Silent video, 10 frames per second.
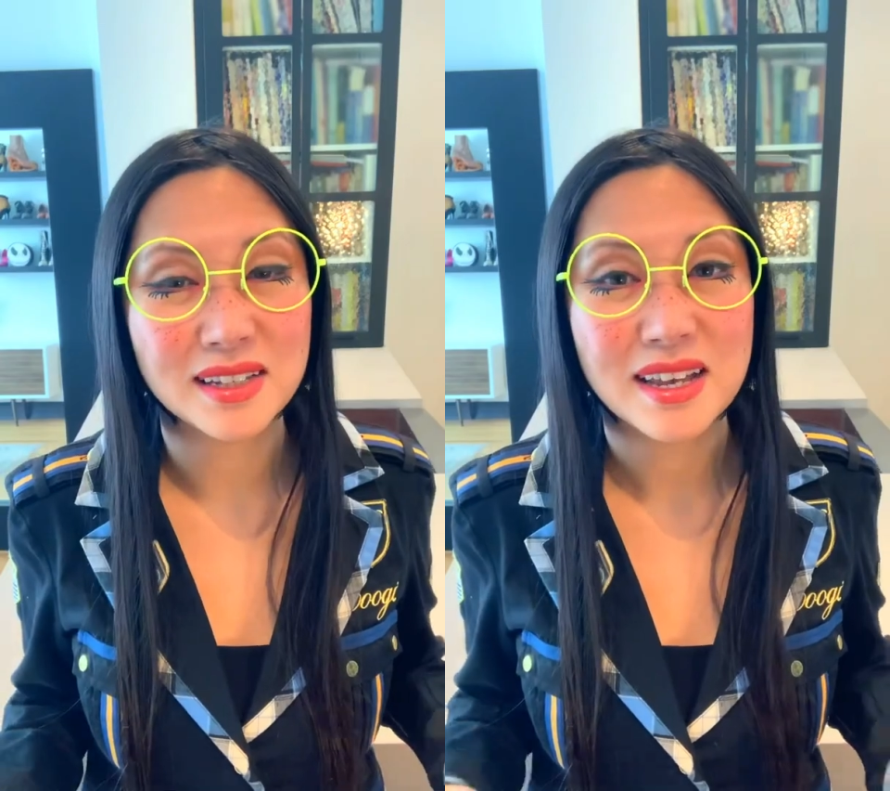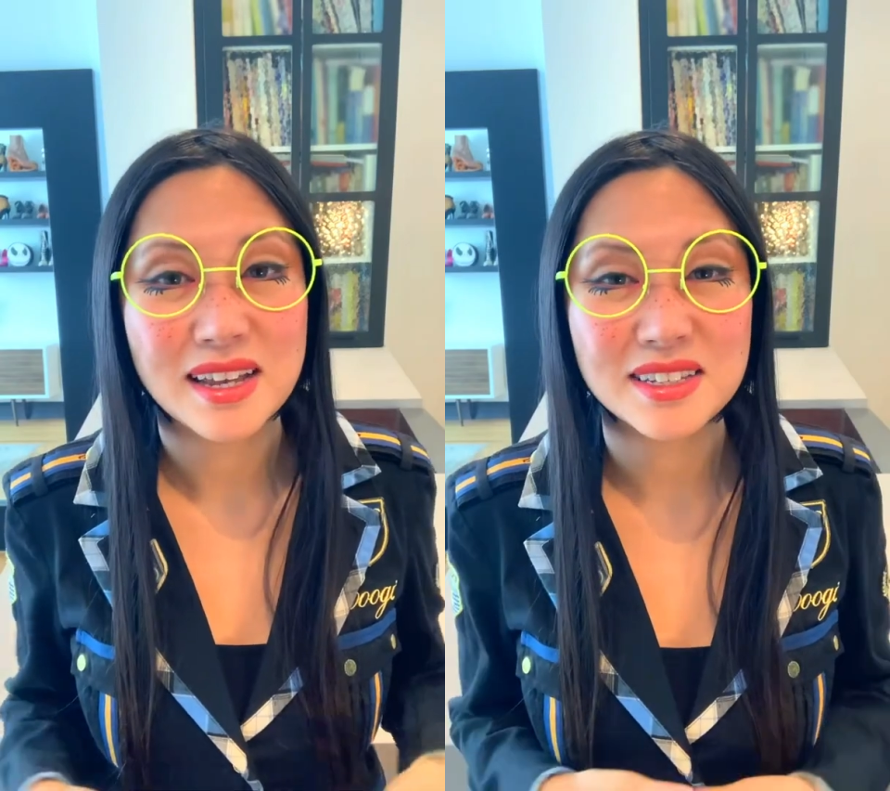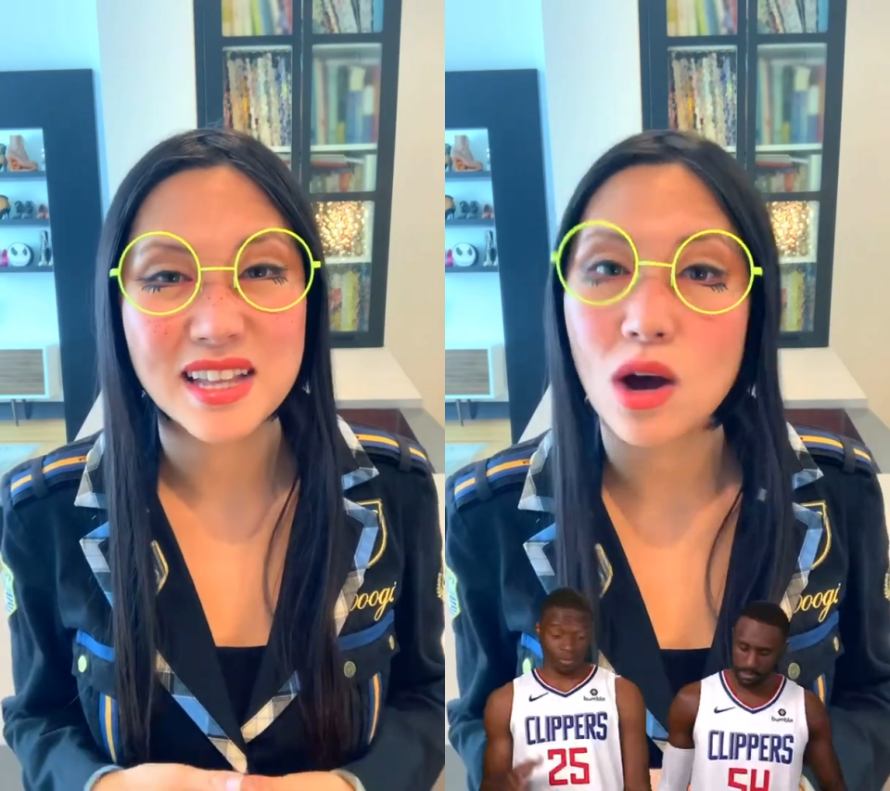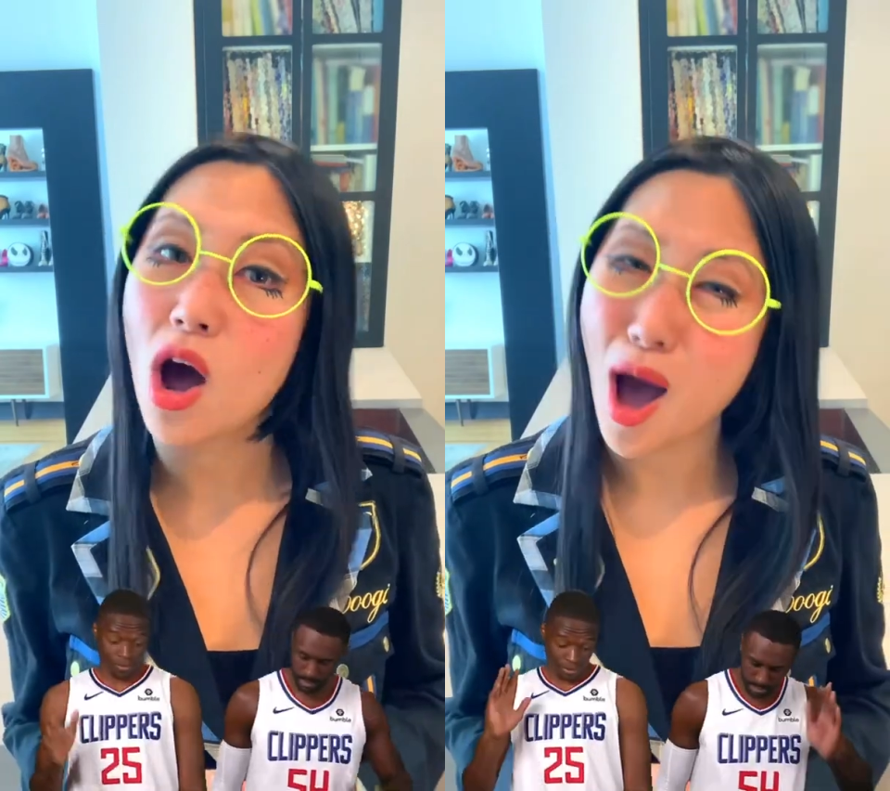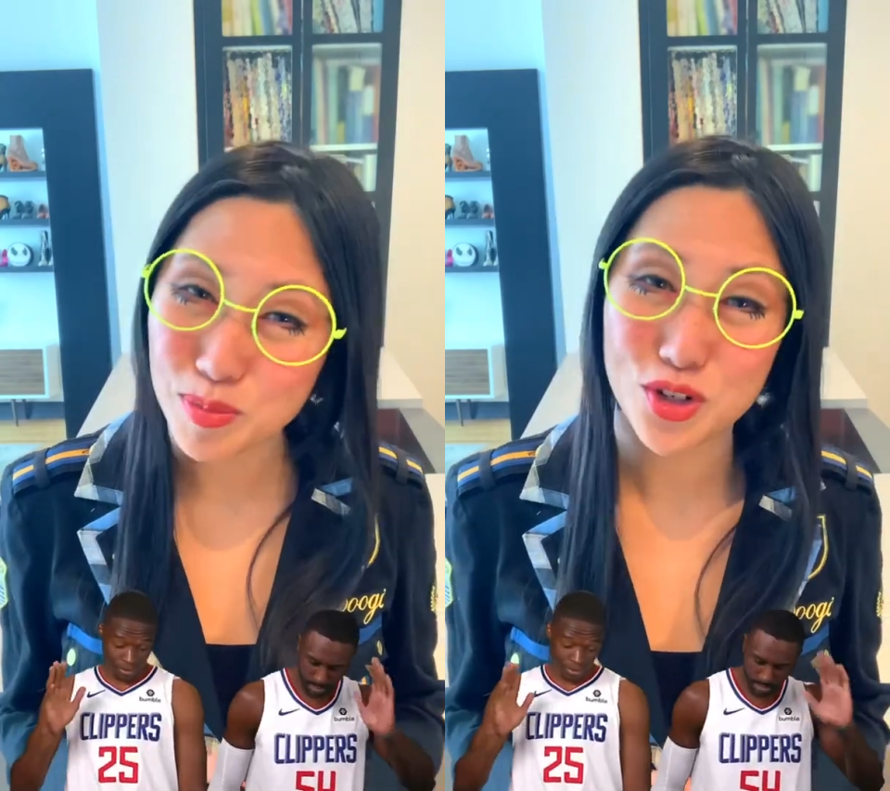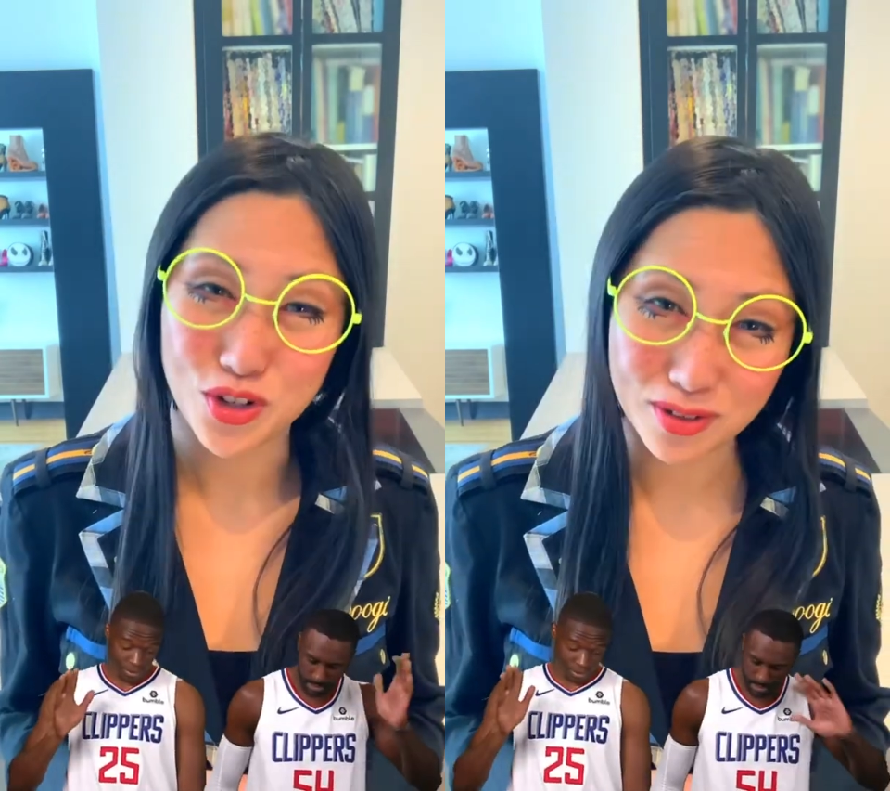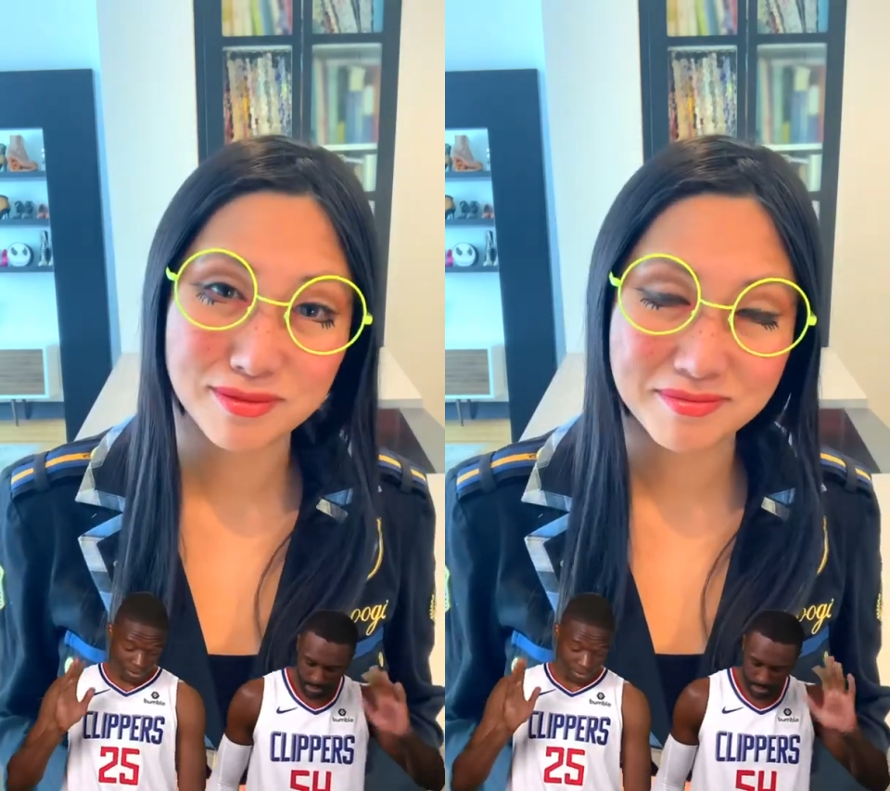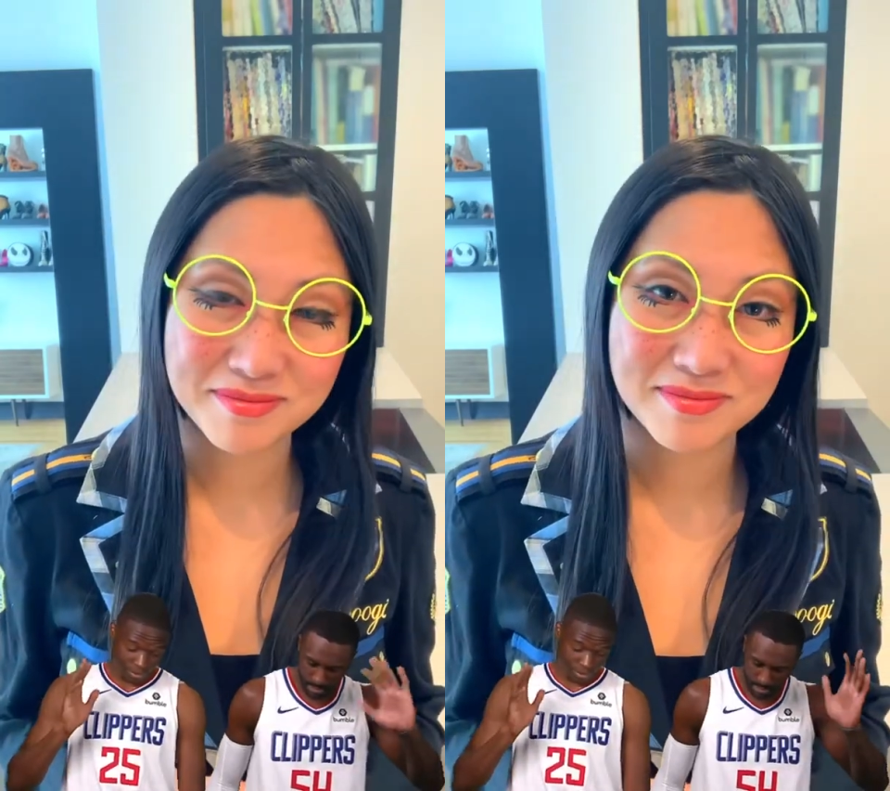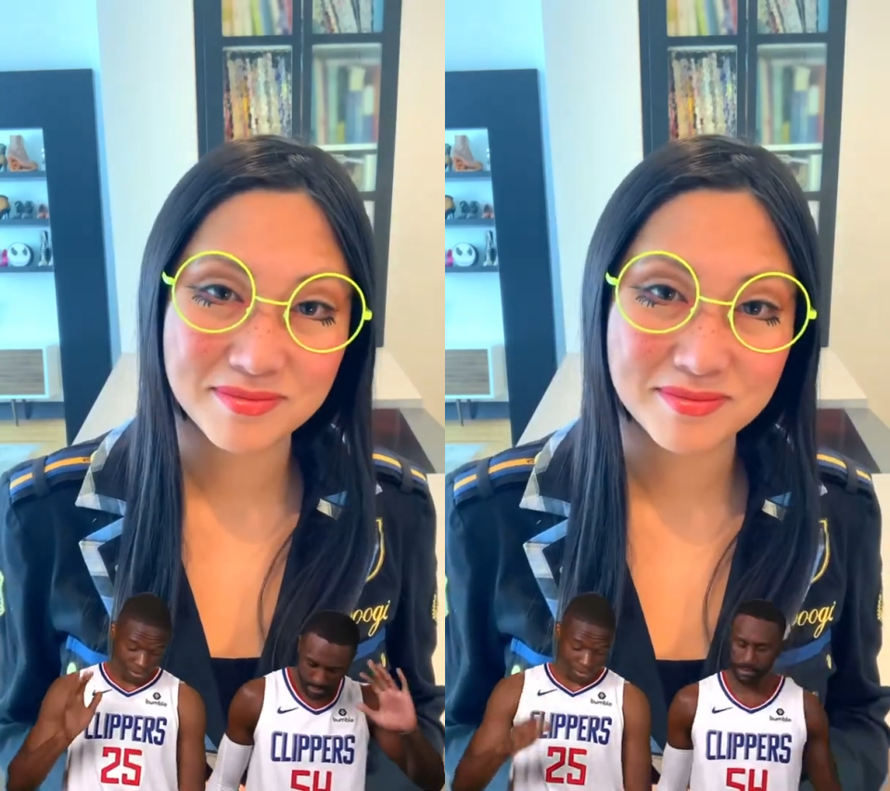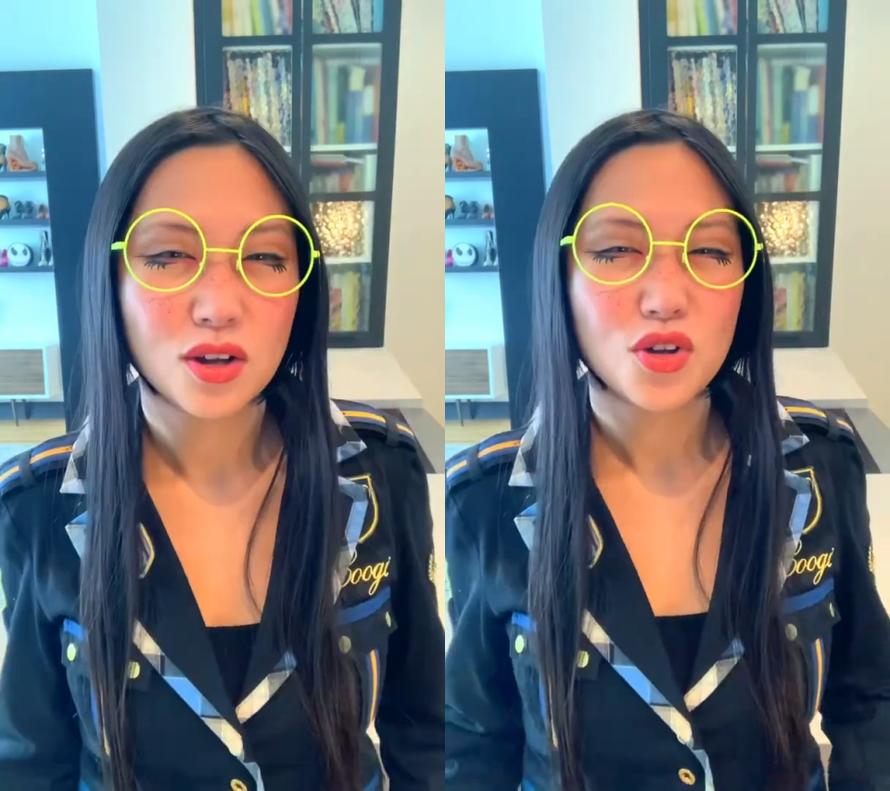is now optional.
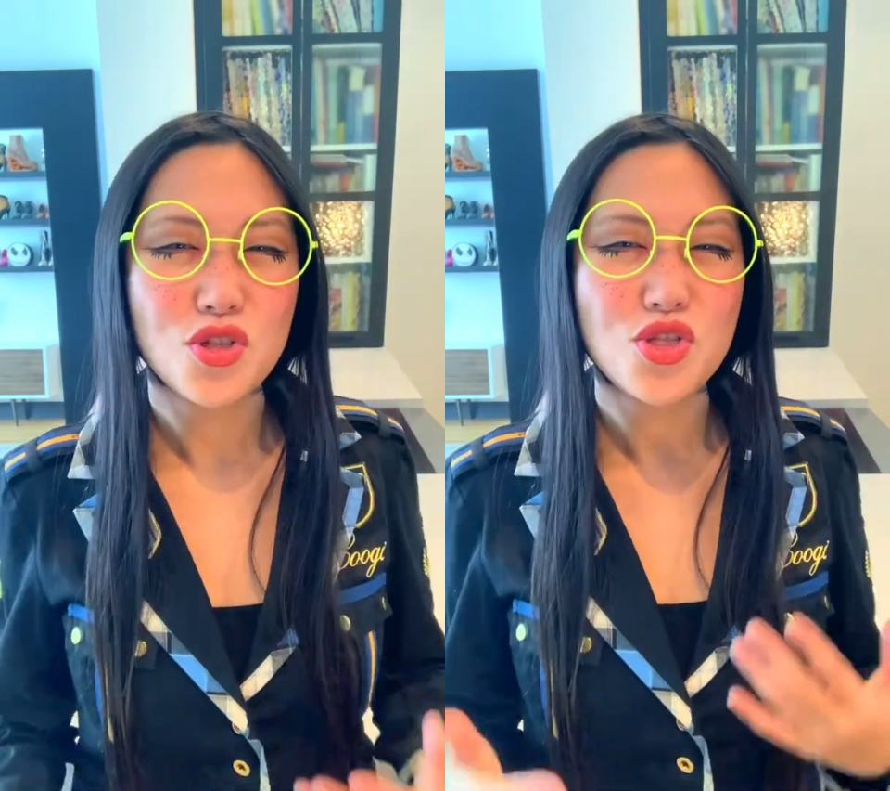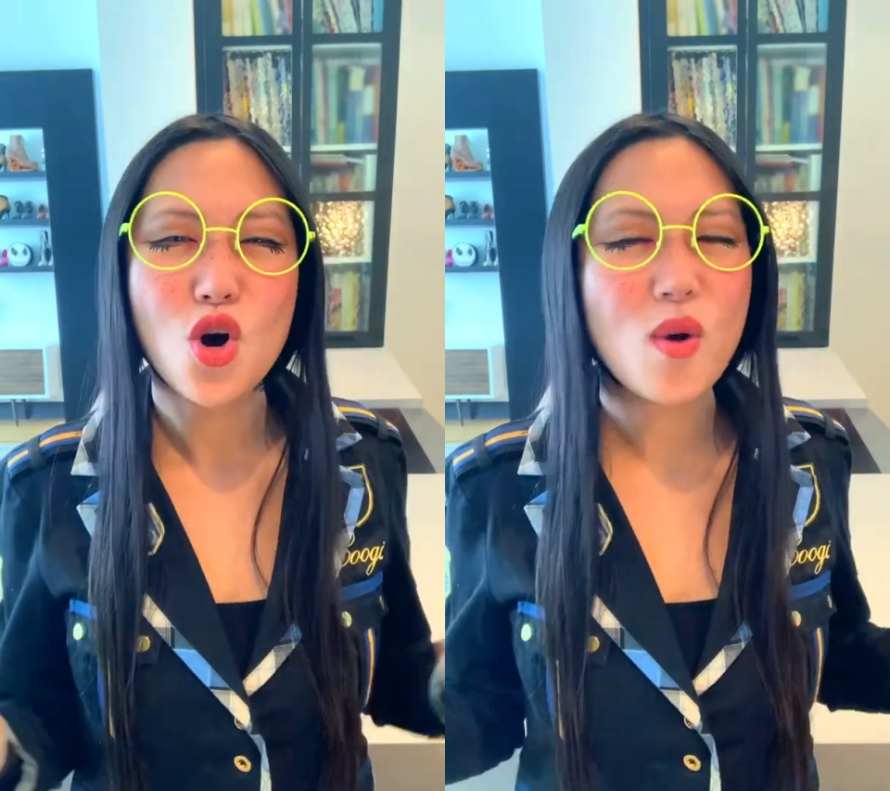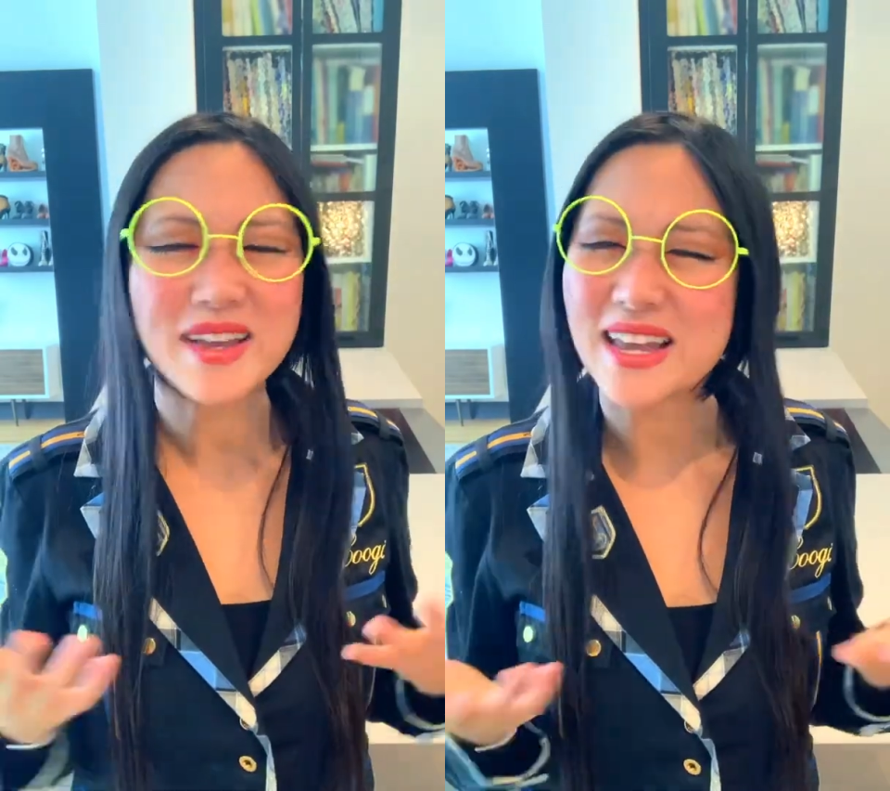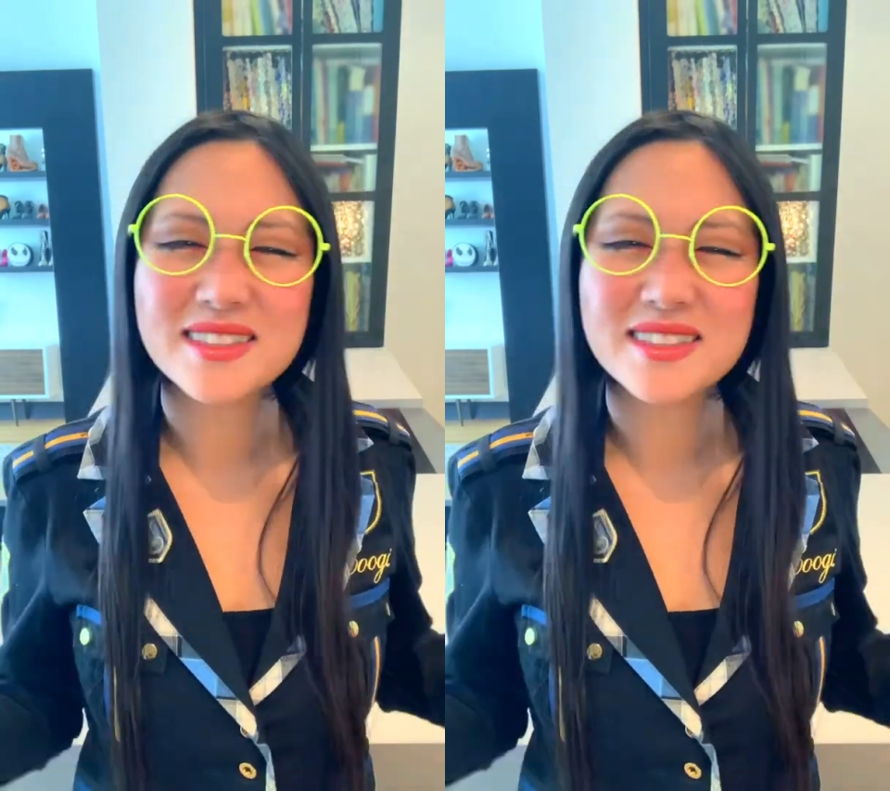No one can